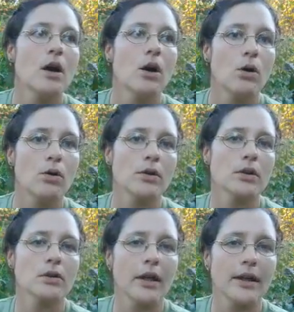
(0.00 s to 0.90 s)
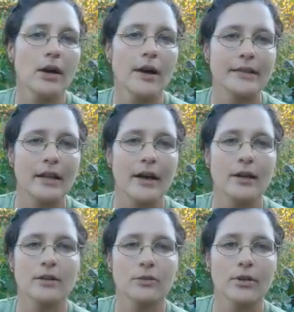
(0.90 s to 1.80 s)
order like
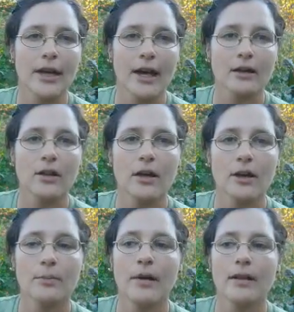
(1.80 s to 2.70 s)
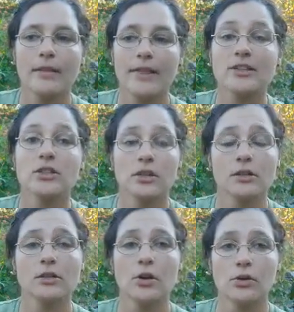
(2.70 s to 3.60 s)
online or through a catalog, but that's a good
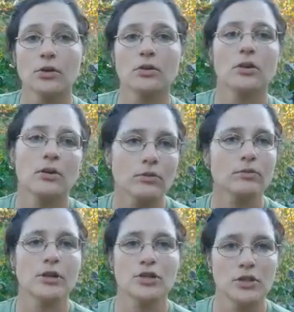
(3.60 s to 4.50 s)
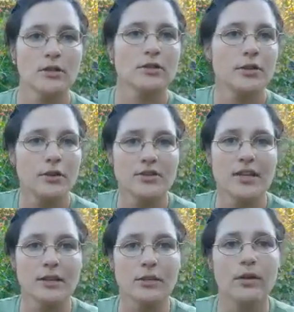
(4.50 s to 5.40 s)
local or regional, they're in
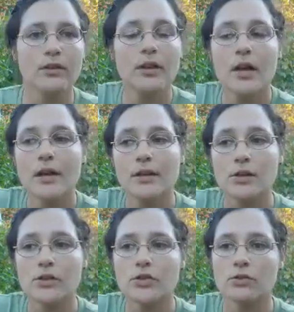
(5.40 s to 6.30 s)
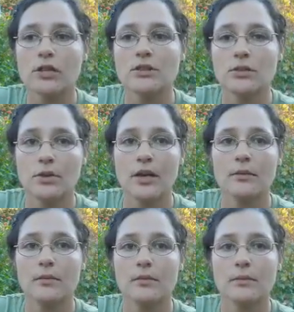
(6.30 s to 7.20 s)
St. Louis, nursery to get
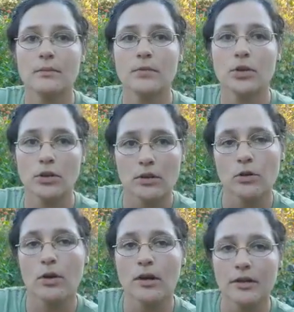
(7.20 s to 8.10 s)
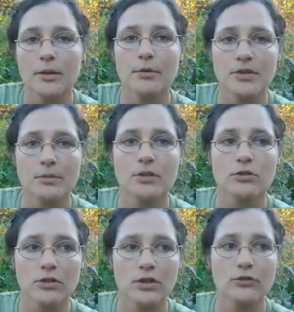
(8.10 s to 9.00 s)
good quality persimmon
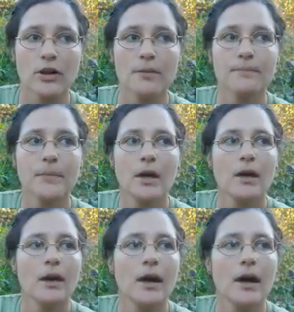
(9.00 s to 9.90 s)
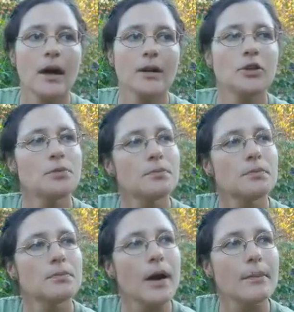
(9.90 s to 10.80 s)
trees from.
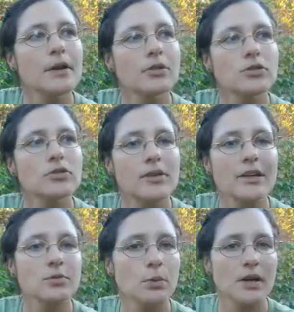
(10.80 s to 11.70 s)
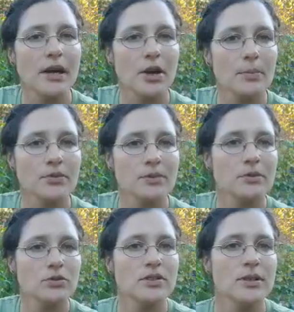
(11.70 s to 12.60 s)
That's where we got our
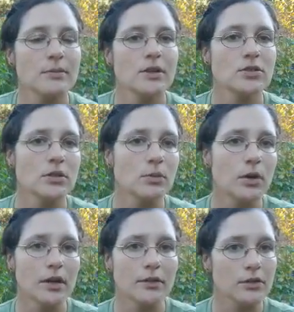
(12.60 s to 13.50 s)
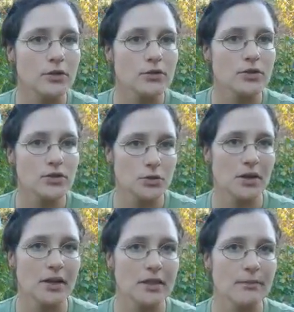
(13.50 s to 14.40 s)
persimmon trees. I'm not sure what other nurseries you
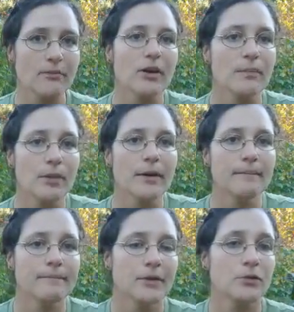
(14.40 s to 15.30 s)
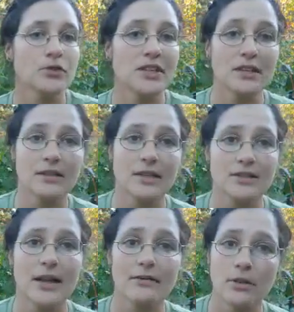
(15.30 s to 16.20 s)
can get them from, but Forest Keeling does
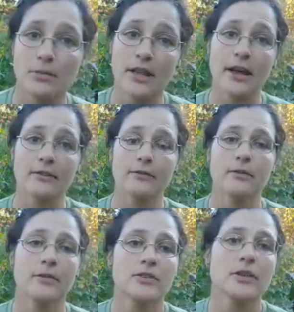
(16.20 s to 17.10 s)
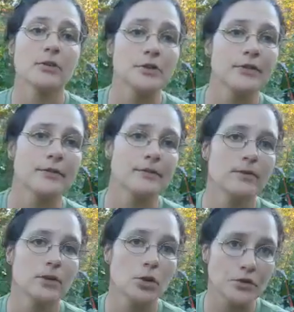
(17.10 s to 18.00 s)
have them. They have several different
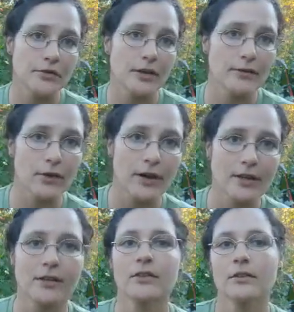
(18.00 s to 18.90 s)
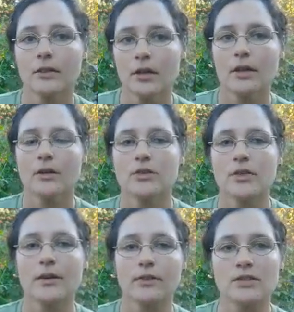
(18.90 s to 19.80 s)
cultivated varieties, so
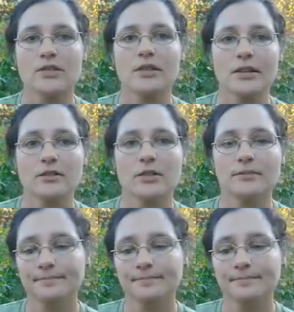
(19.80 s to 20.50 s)
they have good selection.